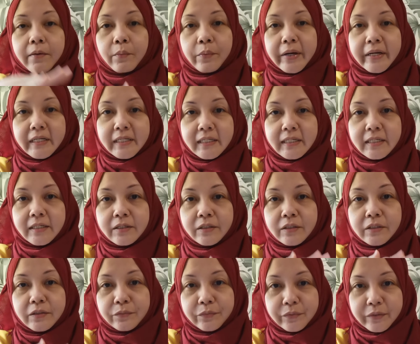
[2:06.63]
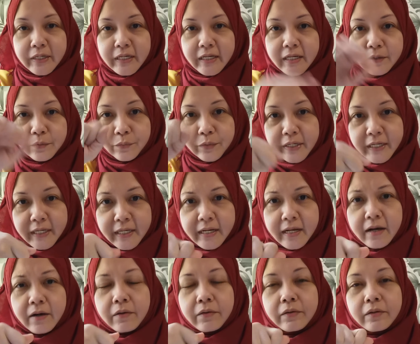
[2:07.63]
wet it, wring it
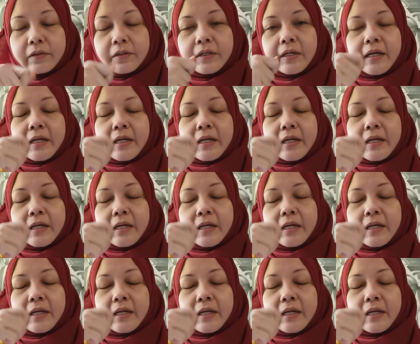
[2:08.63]
out,